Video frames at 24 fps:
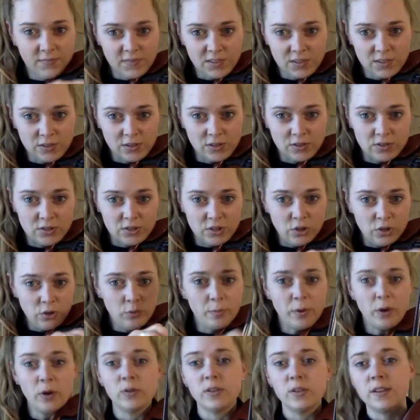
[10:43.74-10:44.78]
There's two
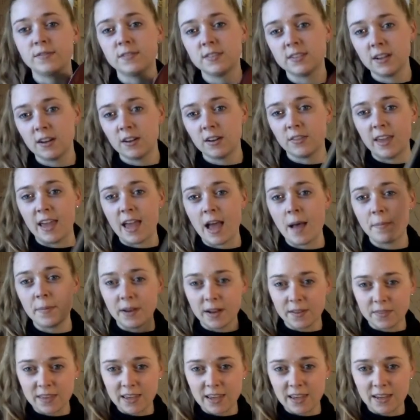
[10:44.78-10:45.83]
bow lifts there. They happen
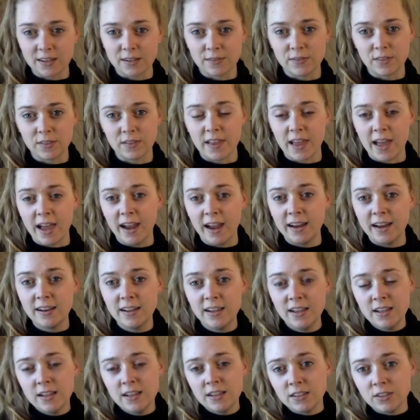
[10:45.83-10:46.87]
at the end of the line.
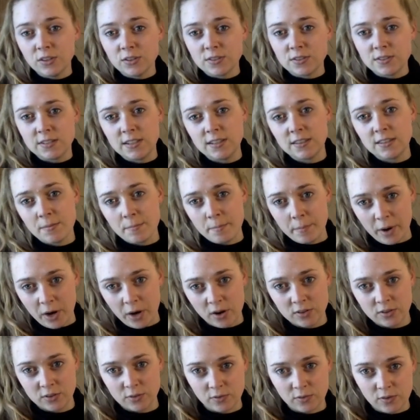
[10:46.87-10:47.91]
You'll see them
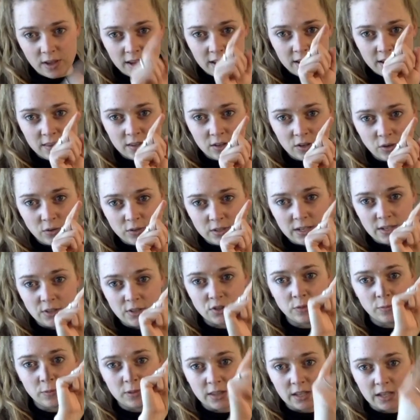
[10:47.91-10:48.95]
marked in the
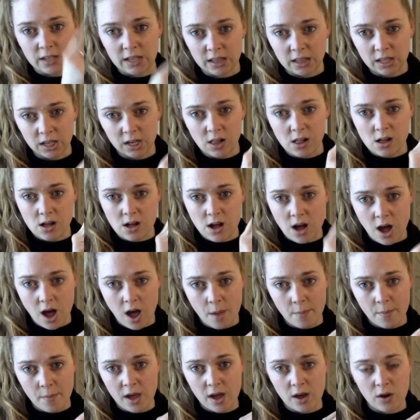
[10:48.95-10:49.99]
notation with like a little
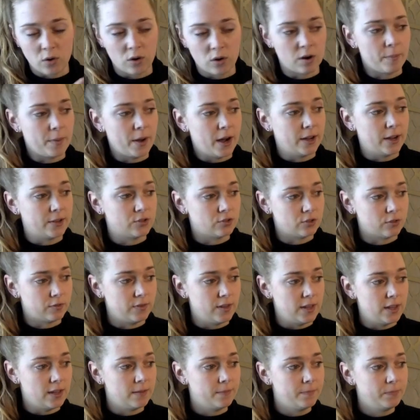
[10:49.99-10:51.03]
comma or
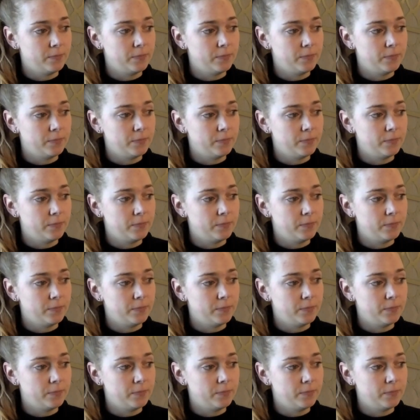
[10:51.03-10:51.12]
apostrophe.